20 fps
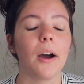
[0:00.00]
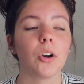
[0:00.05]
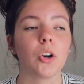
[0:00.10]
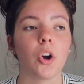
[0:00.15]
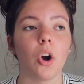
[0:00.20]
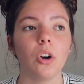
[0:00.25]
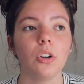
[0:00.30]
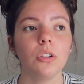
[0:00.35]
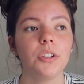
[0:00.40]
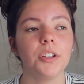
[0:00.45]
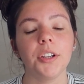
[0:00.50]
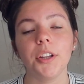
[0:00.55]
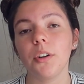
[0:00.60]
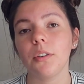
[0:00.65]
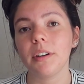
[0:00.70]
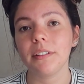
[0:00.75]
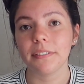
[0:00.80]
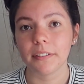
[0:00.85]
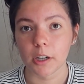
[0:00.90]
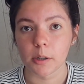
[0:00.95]
go to the
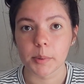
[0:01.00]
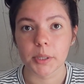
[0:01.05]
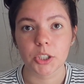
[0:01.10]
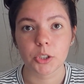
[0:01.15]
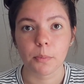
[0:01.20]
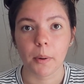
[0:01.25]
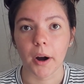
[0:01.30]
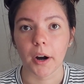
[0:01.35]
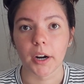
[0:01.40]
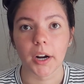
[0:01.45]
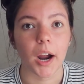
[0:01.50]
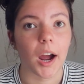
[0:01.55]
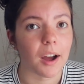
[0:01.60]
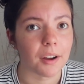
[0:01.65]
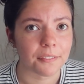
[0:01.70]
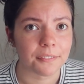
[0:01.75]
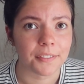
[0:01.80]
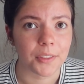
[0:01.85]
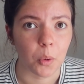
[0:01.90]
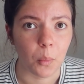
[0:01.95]
refurbished part
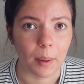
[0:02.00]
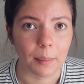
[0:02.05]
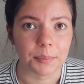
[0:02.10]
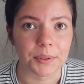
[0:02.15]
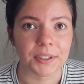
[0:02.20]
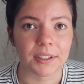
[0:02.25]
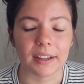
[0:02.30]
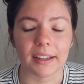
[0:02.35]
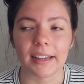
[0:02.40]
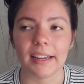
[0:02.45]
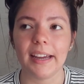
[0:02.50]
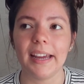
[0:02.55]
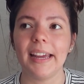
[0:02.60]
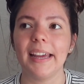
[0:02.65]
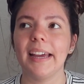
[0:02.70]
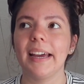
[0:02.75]
of the website,